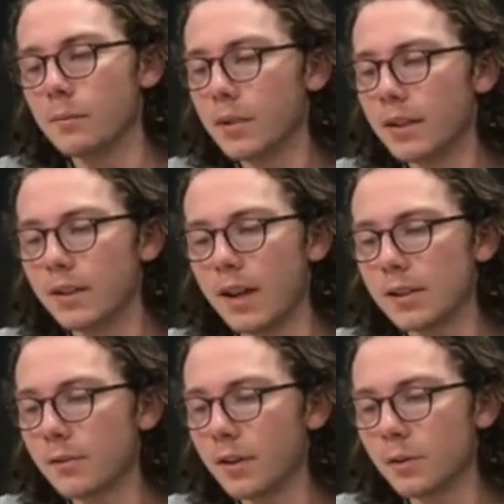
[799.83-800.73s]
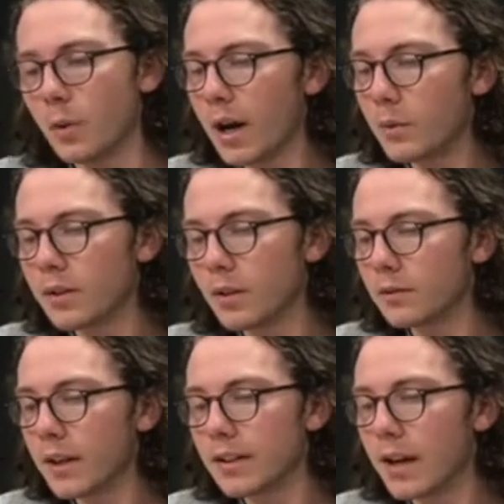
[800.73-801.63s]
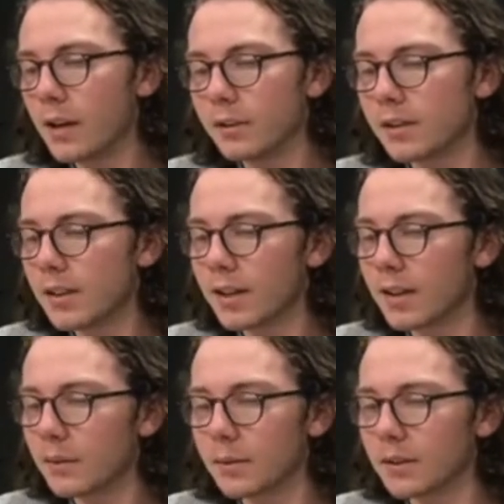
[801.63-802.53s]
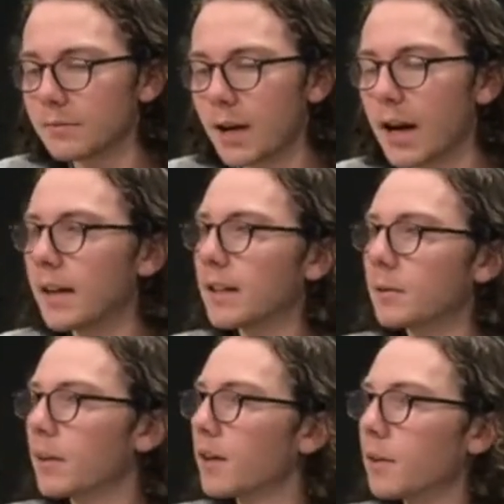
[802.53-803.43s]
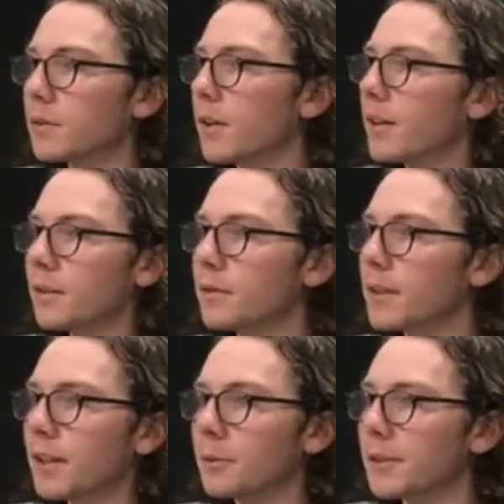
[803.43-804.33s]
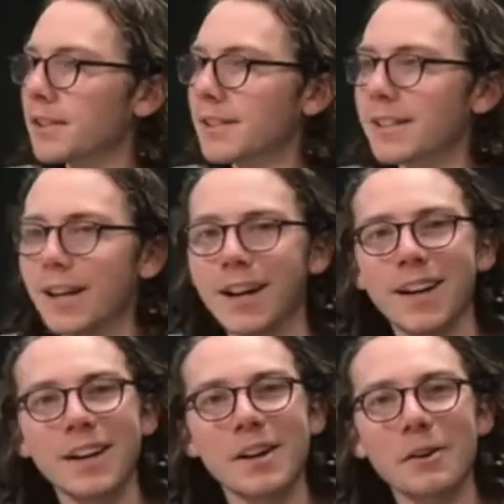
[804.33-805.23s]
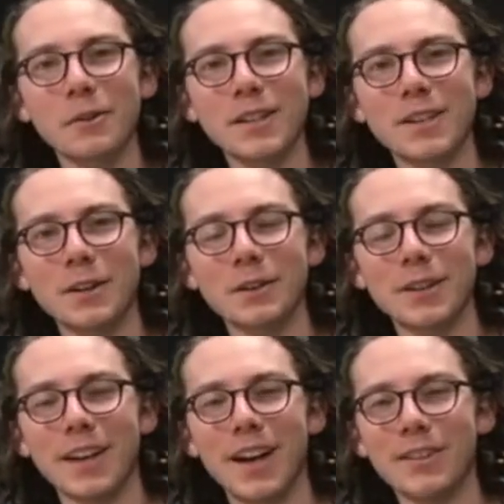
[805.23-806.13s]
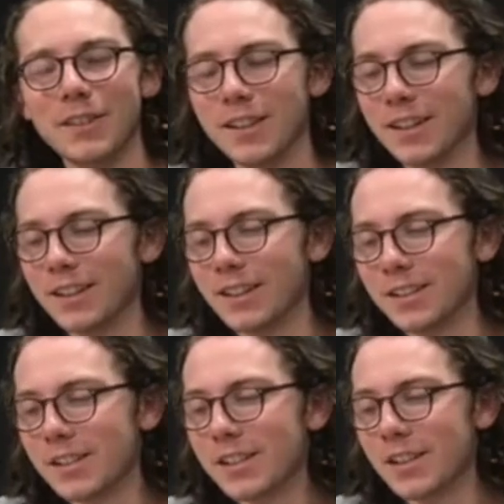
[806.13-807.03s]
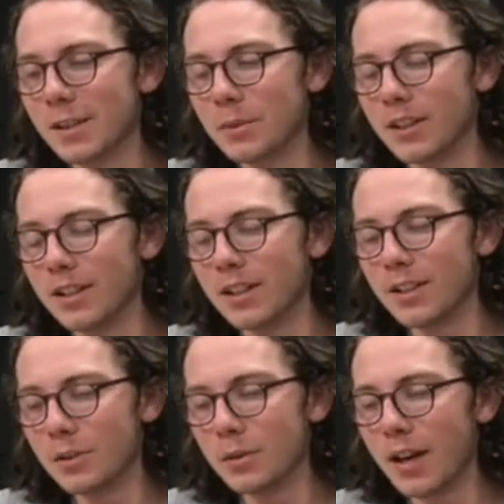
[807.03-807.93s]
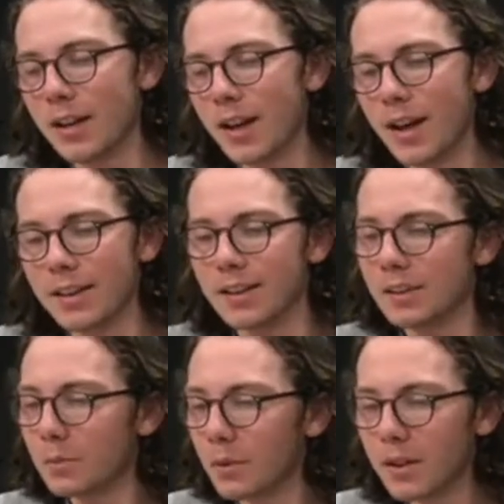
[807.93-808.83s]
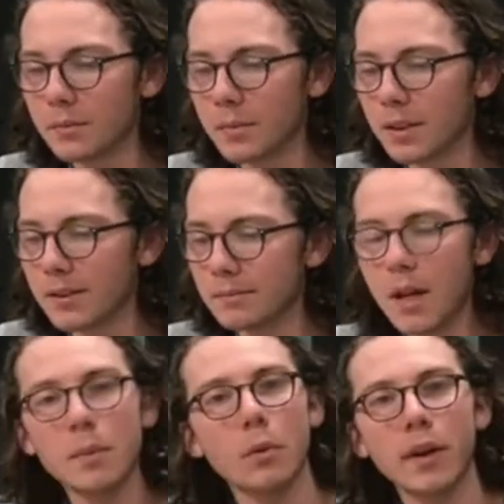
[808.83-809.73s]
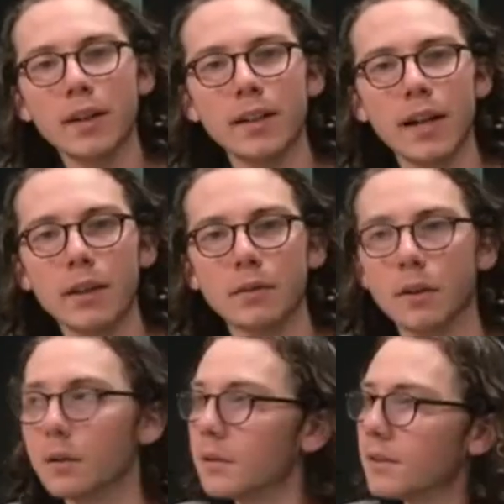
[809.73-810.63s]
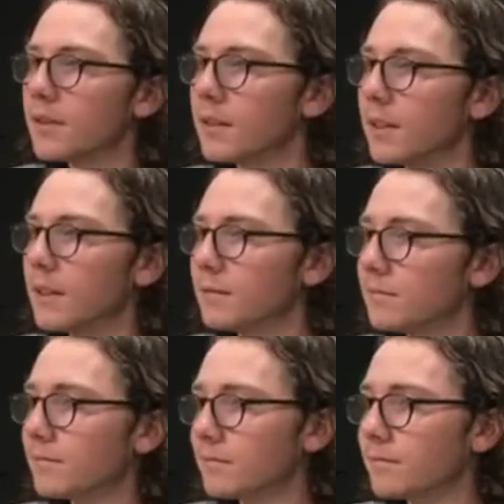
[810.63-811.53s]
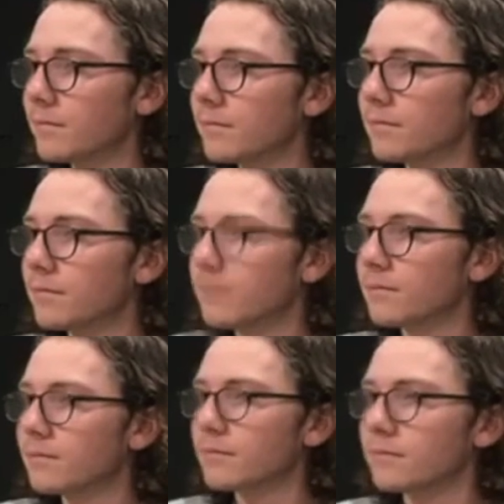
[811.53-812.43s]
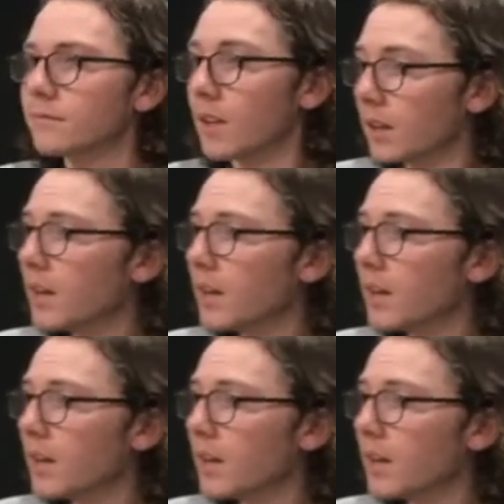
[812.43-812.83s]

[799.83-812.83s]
But as far as why we don't right now, it's not that we're hiding what goes on over here. We don't have the logistic ability to do that at this point, but maybe one day down the road. Yeah, it's actually an interesting thought.